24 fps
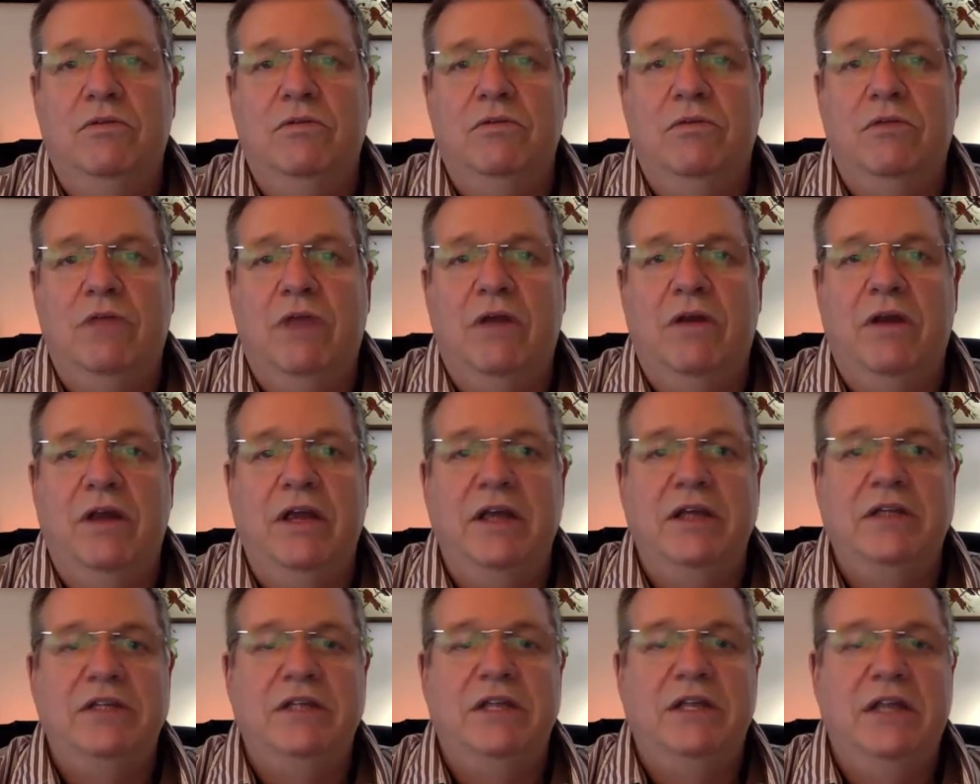there
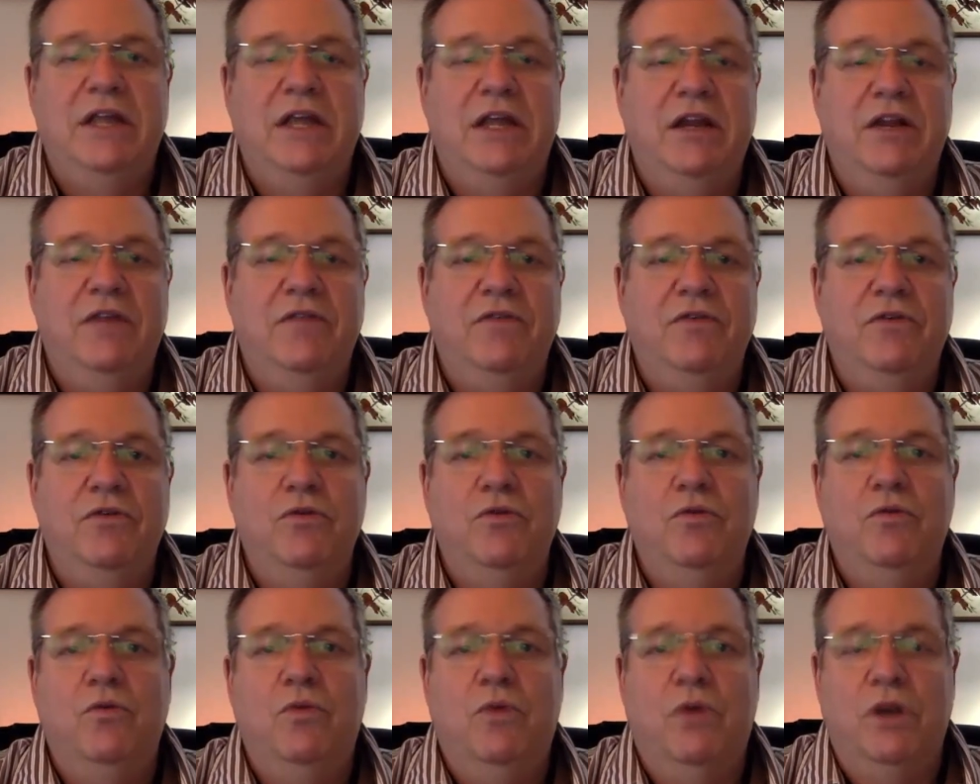is an interview
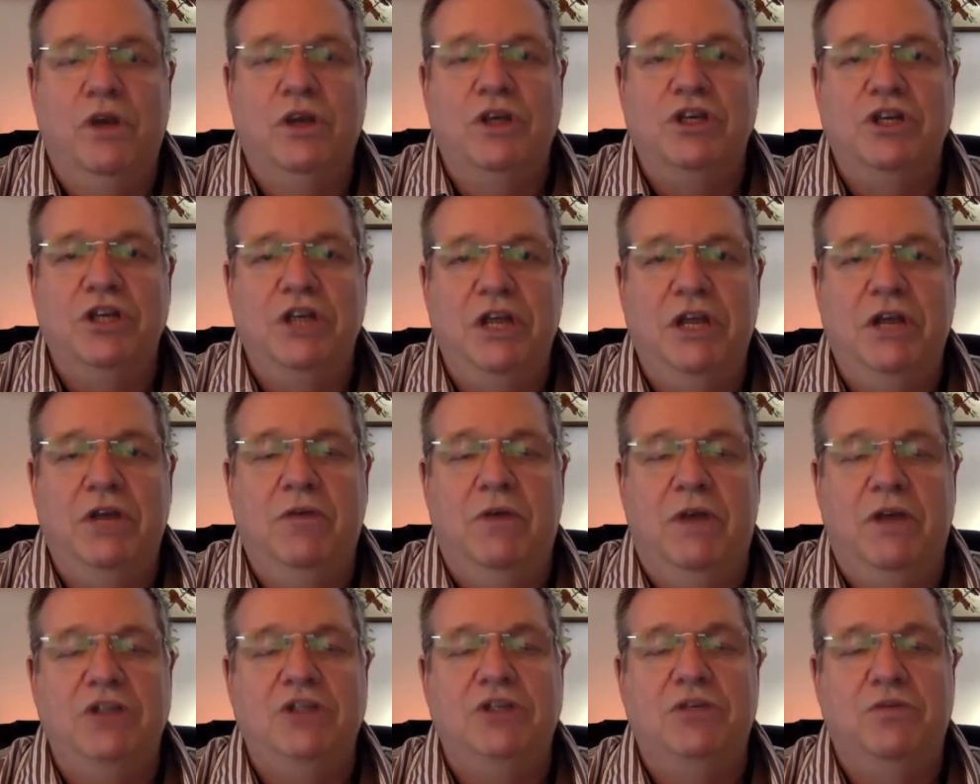worksheet,
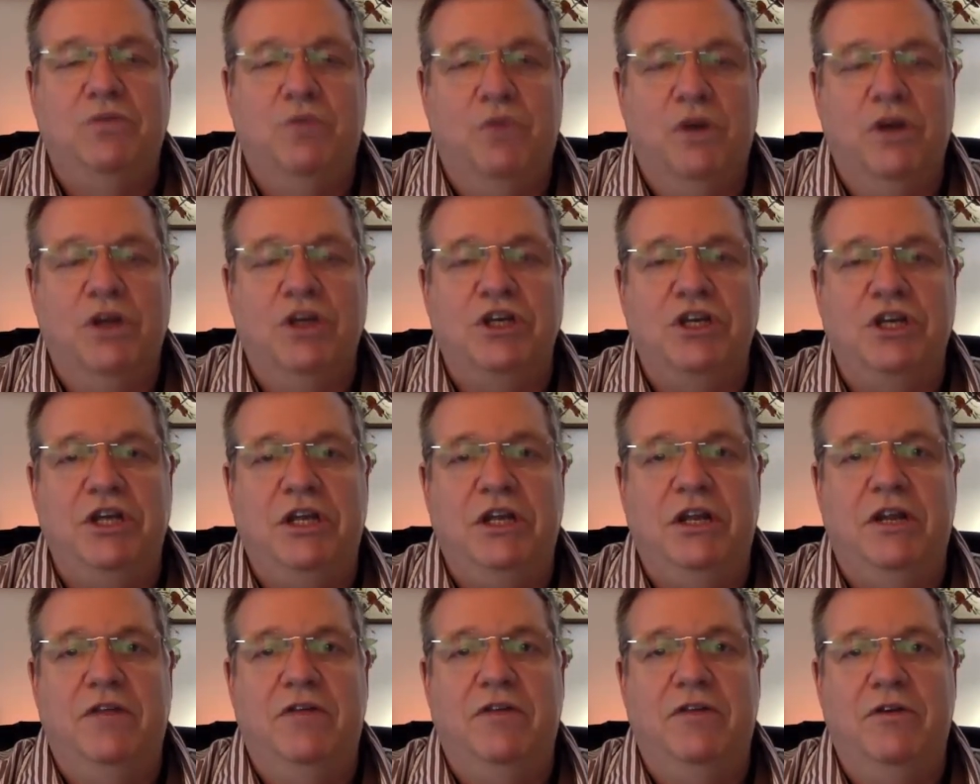question worksheet.
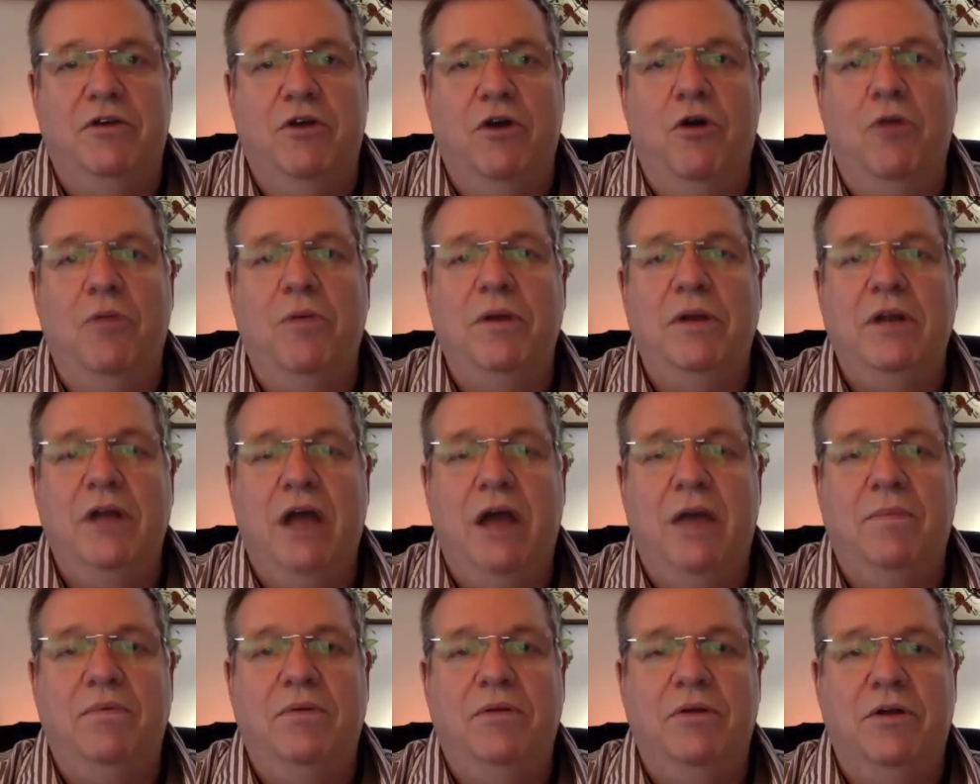If you open
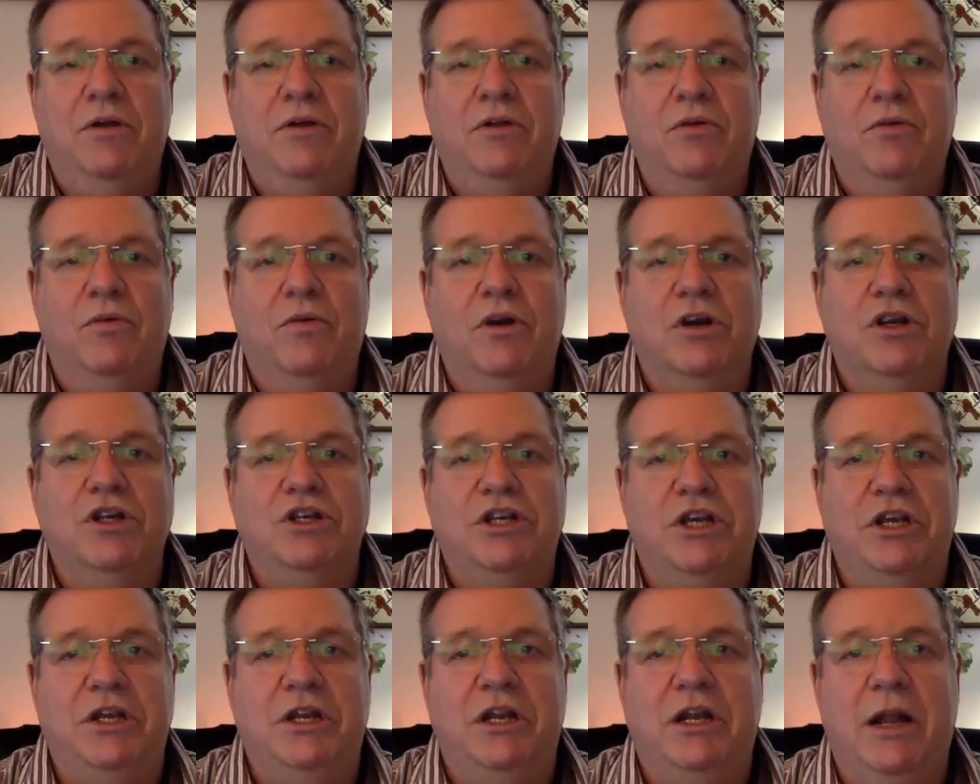up the
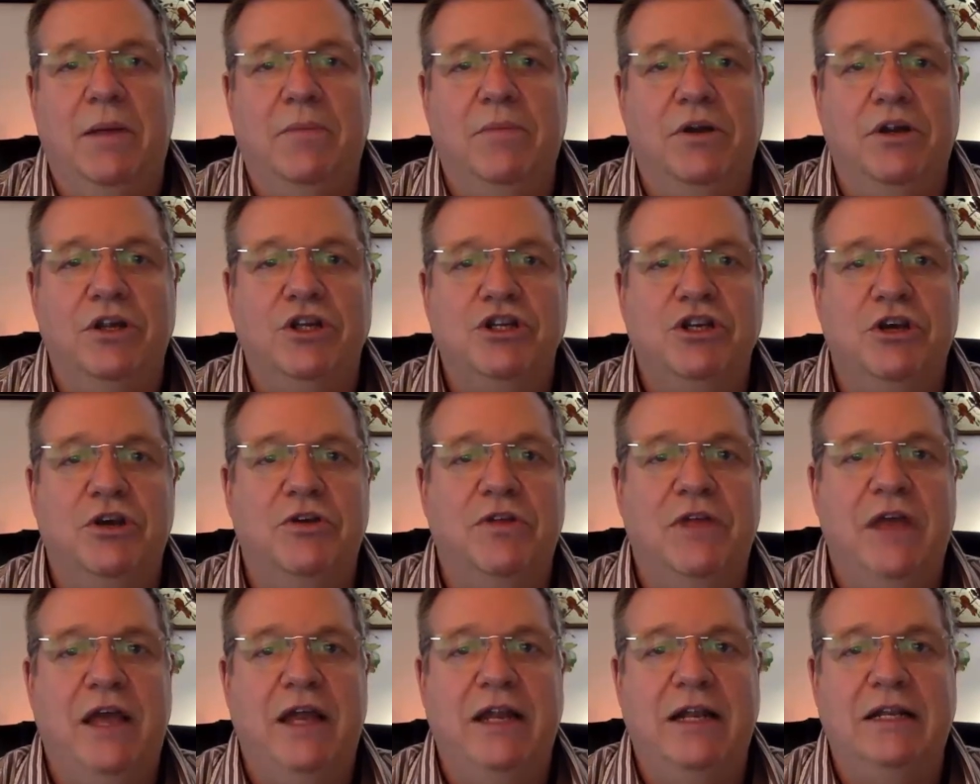worksheet, and I'm going to show you
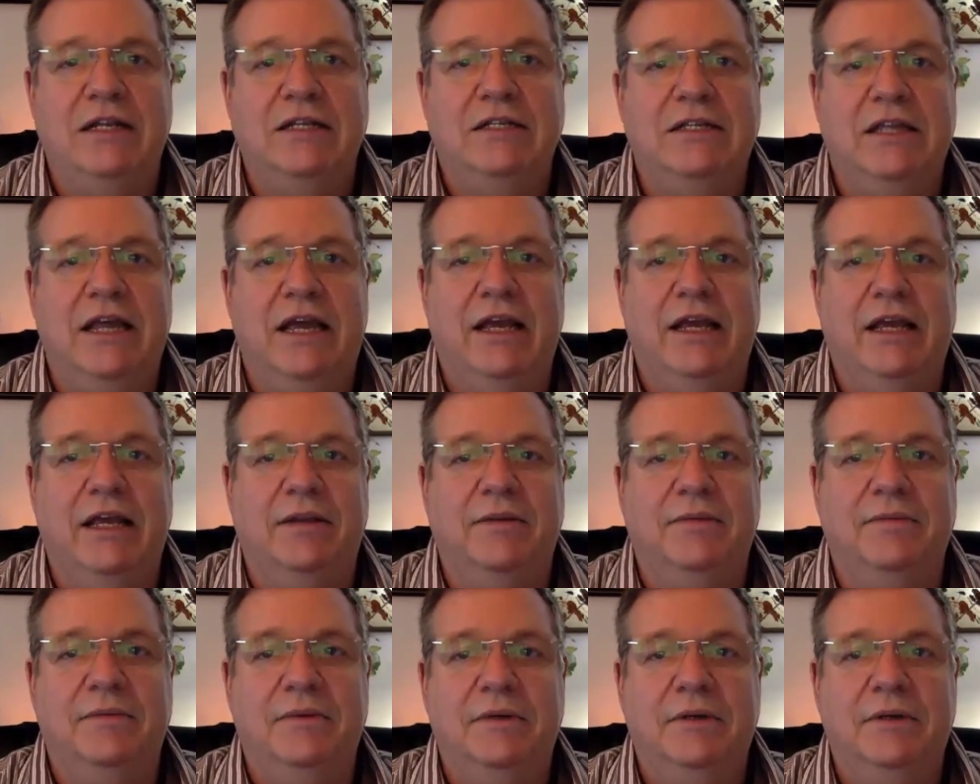that in a second.